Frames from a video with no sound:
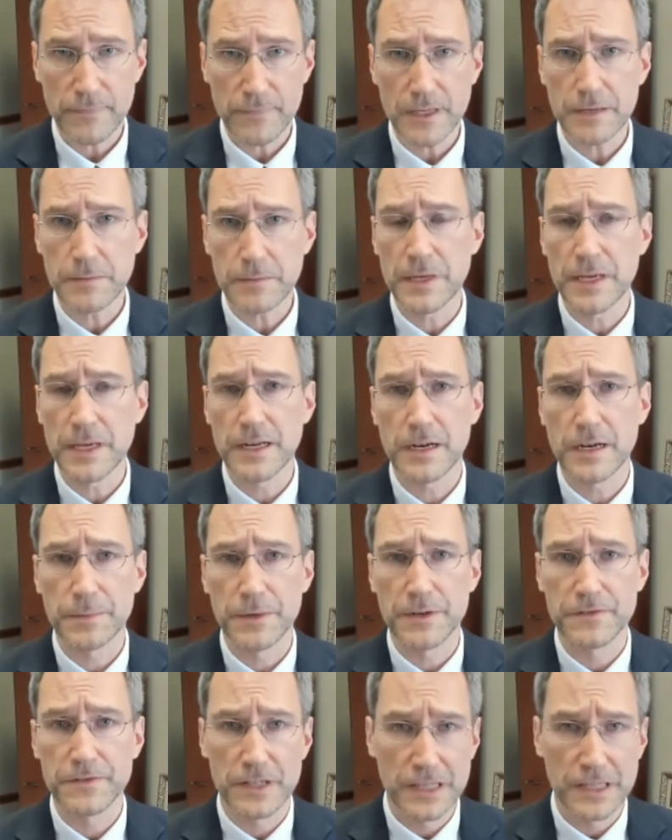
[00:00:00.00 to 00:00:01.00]
made up
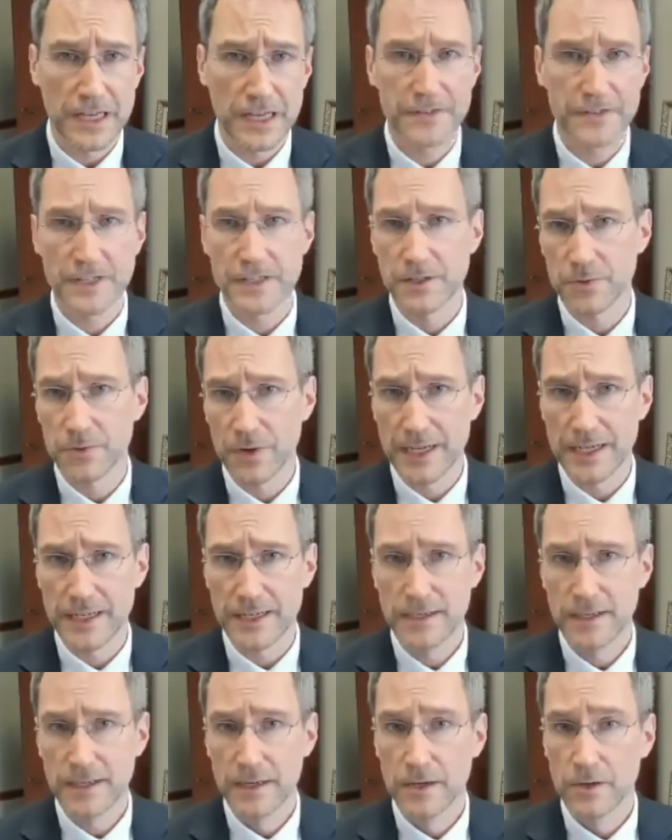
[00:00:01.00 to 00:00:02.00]
of the left and the
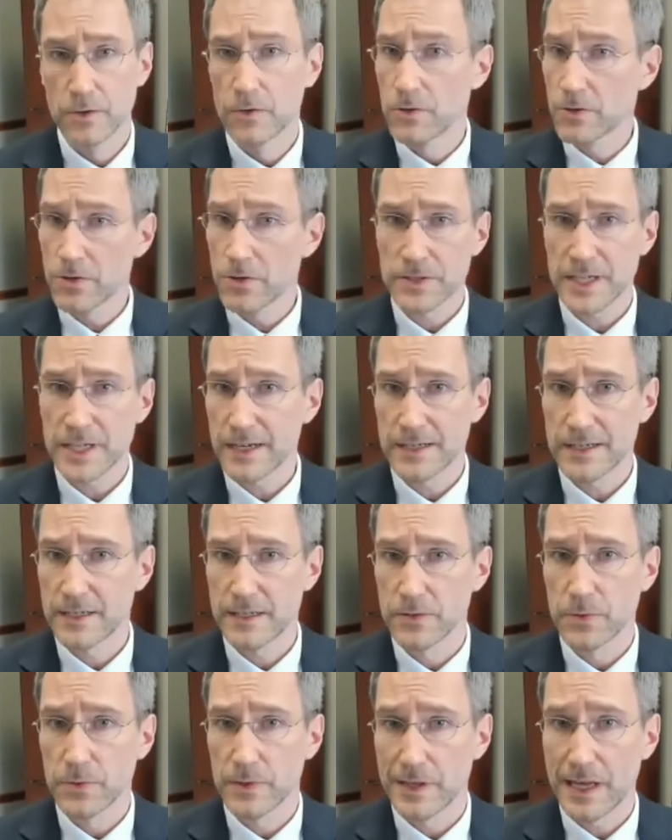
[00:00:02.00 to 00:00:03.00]
right. Who knows how to
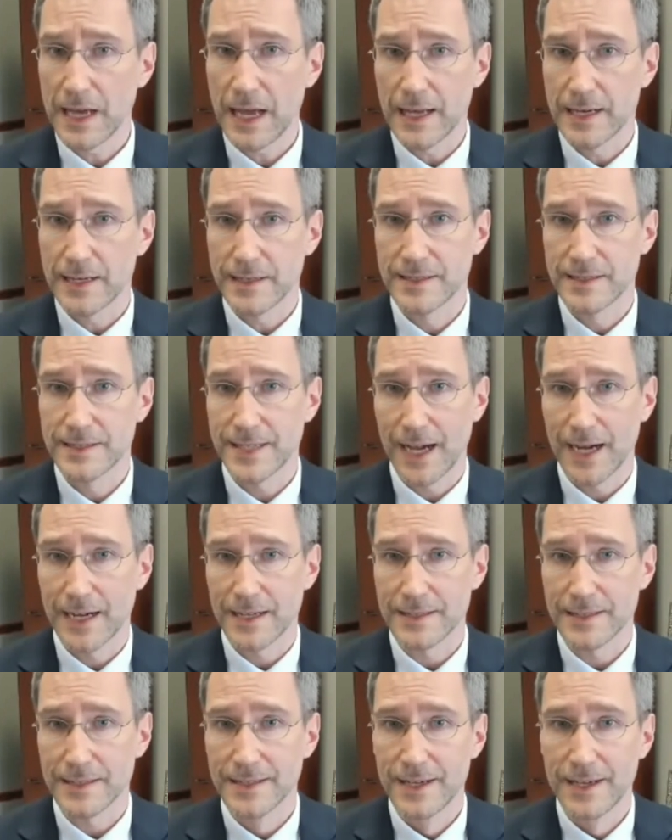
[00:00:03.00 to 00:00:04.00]
deal with that
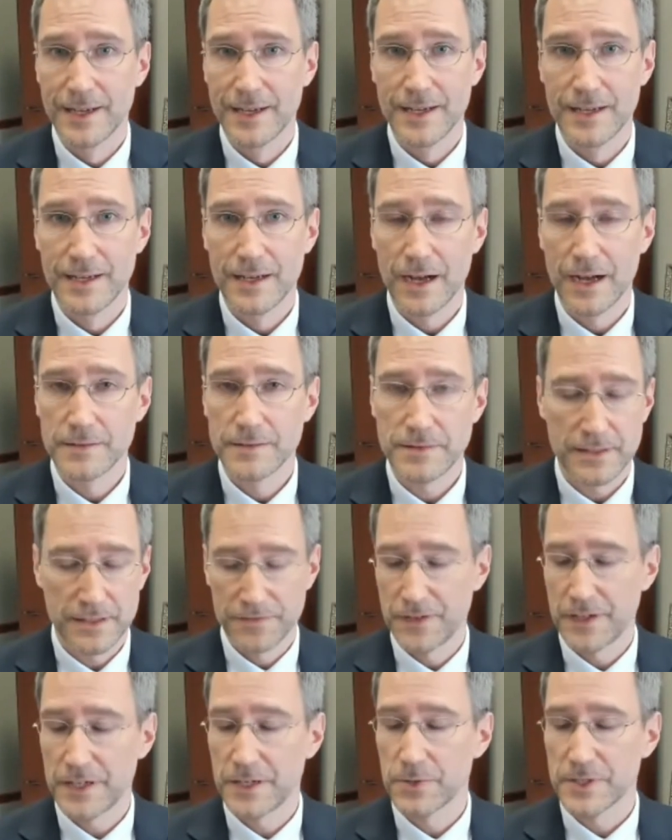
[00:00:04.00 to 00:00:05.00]
exactly?
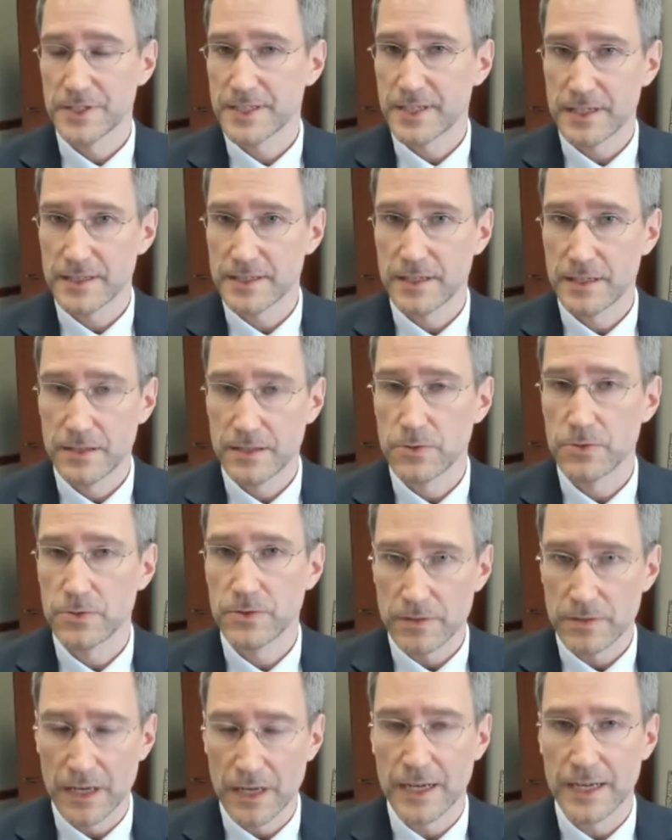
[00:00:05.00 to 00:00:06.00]
If anyone says they do,
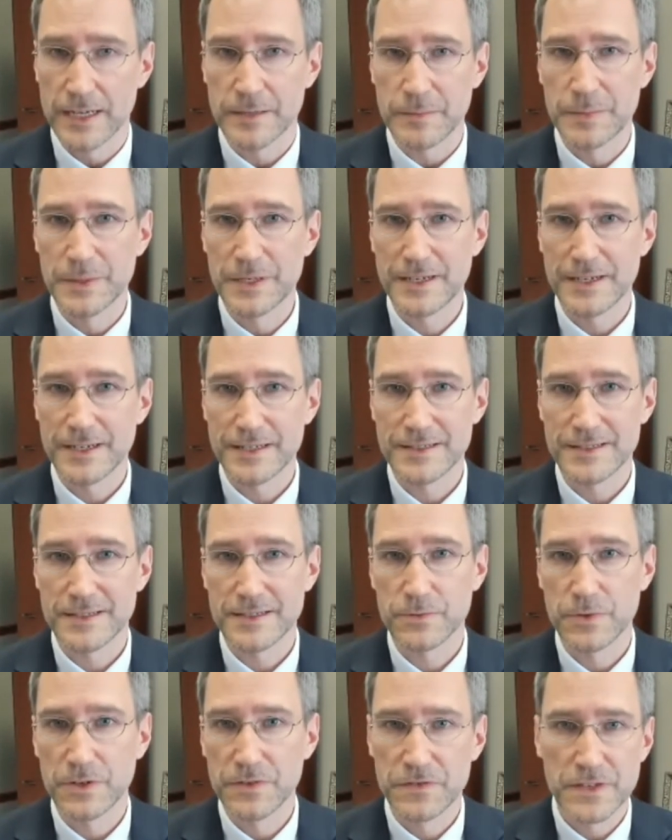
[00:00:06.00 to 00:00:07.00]
they're lying,
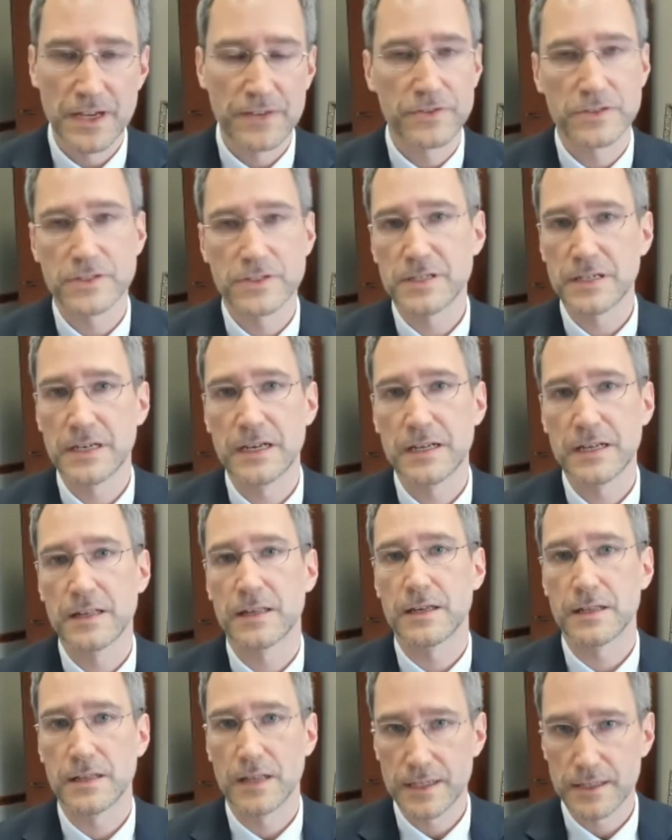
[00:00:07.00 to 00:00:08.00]
because we've never seen
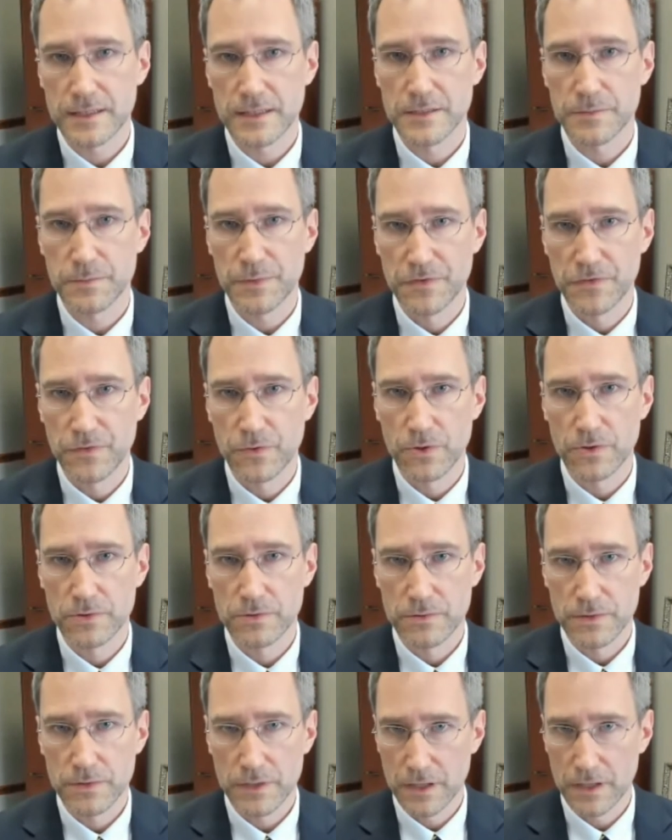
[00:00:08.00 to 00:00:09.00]
anything like this
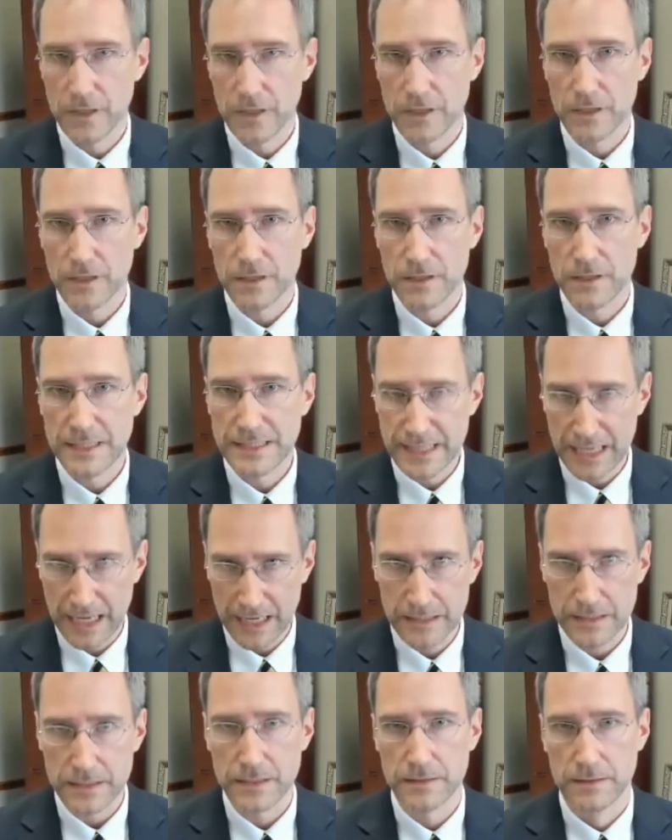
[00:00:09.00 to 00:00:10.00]
before
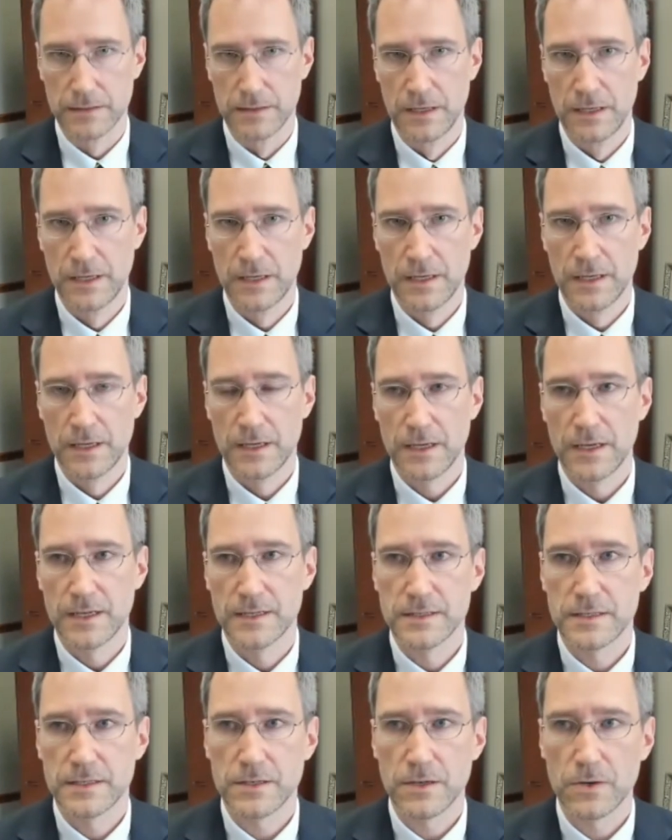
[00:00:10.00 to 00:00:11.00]
exactly.
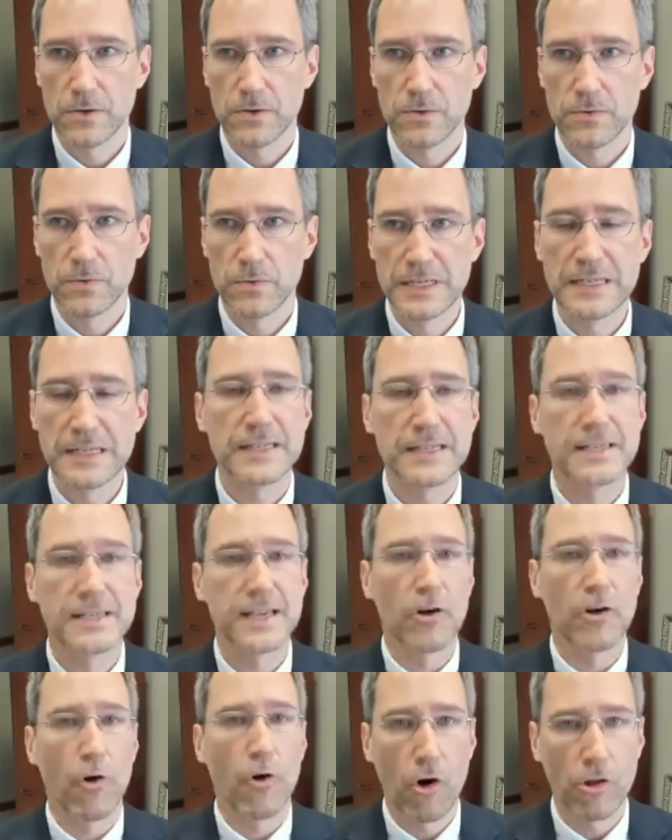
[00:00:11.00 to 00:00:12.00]
And so we need to
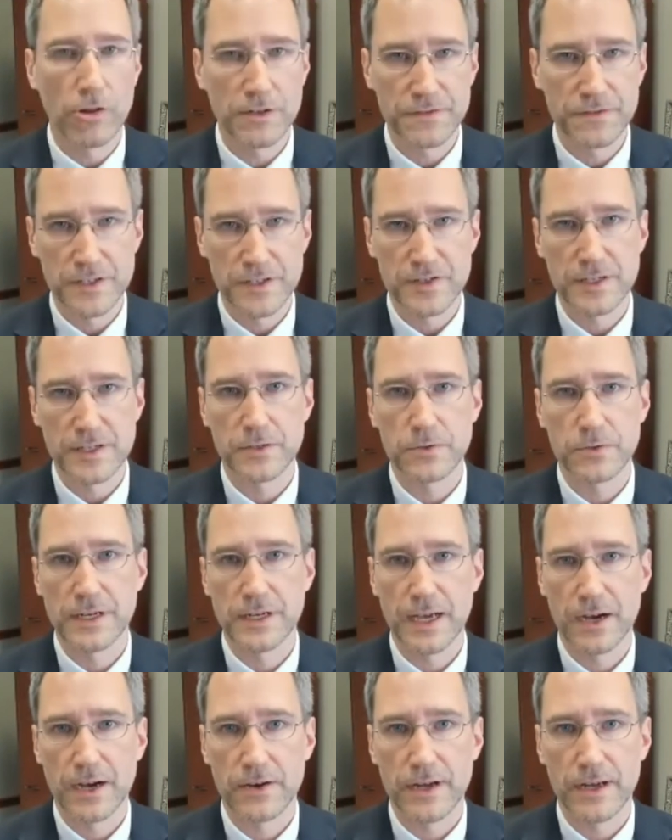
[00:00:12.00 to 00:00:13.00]
take all of this into
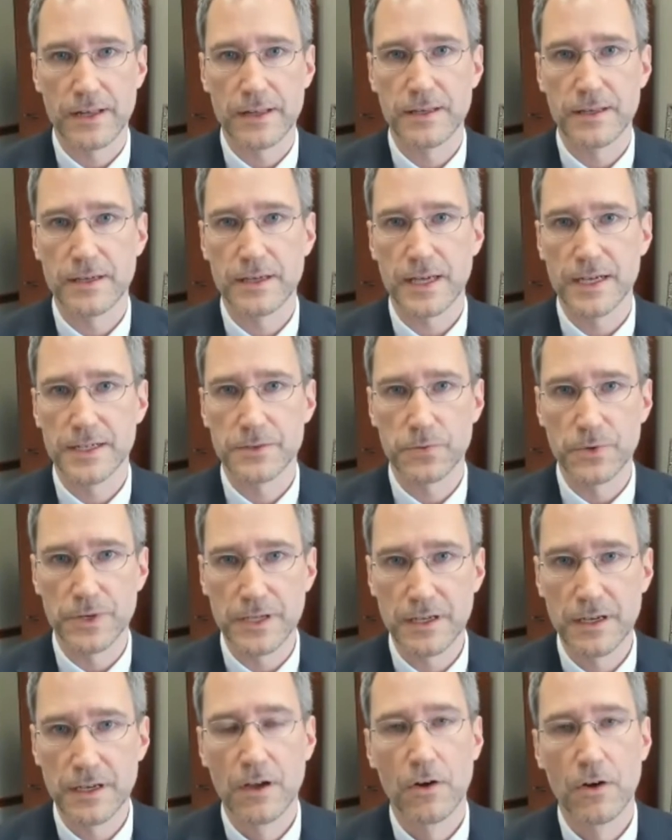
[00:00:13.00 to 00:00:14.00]
account, I think, as
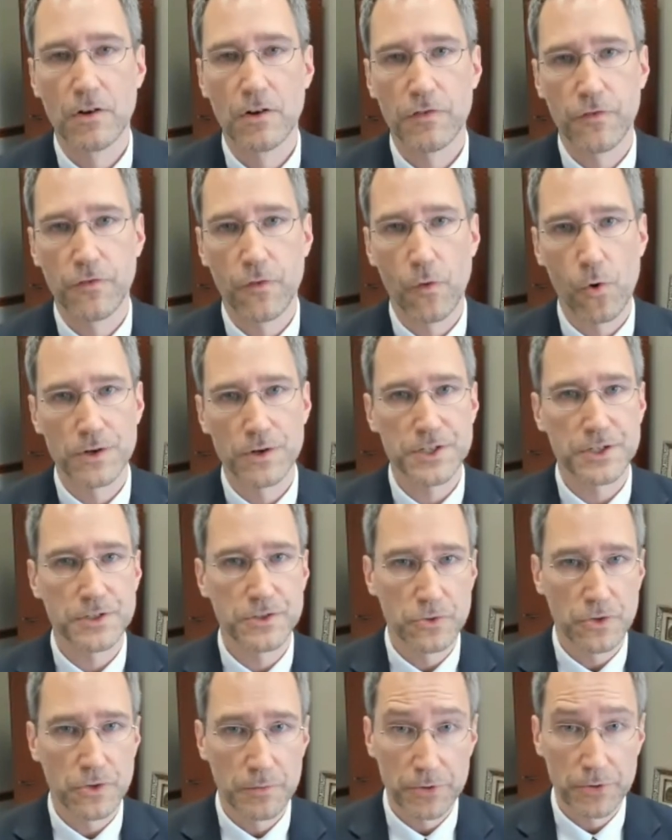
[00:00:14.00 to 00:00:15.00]
we forge a
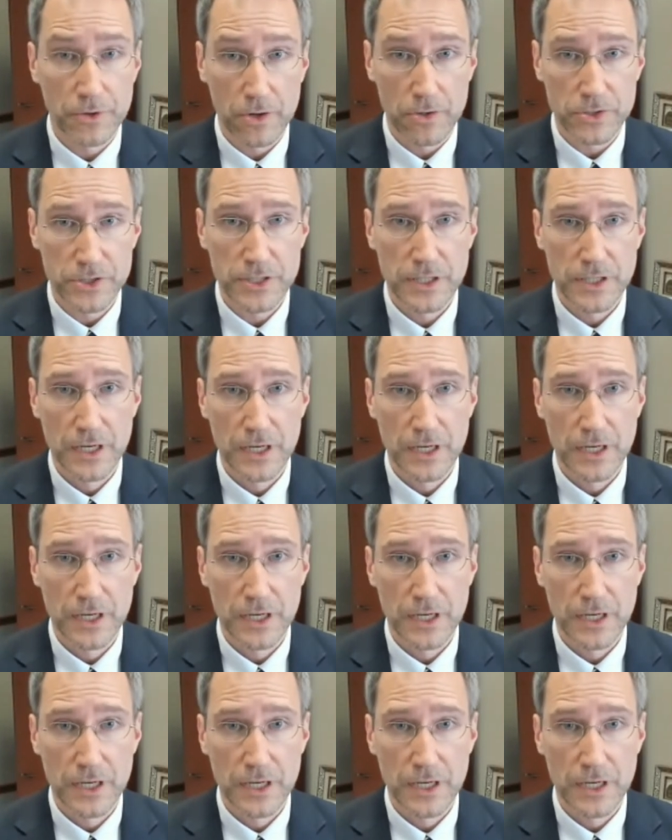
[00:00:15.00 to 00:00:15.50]
new approach,